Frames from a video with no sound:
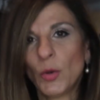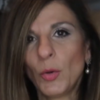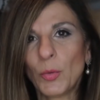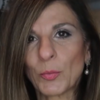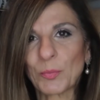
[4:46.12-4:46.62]

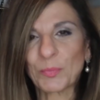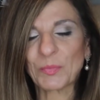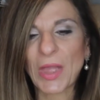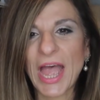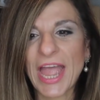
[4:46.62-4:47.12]
Oh,
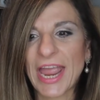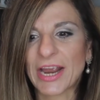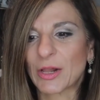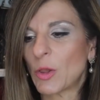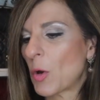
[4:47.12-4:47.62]
a
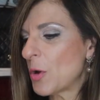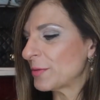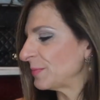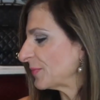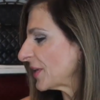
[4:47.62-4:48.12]
hair claw.
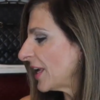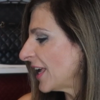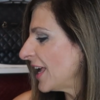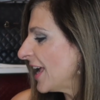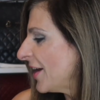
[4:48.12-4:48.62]

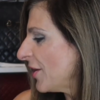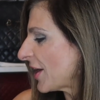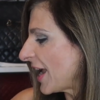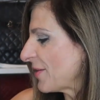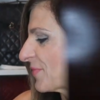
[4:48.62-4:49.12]

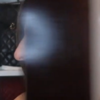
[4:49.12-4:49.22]
Okay.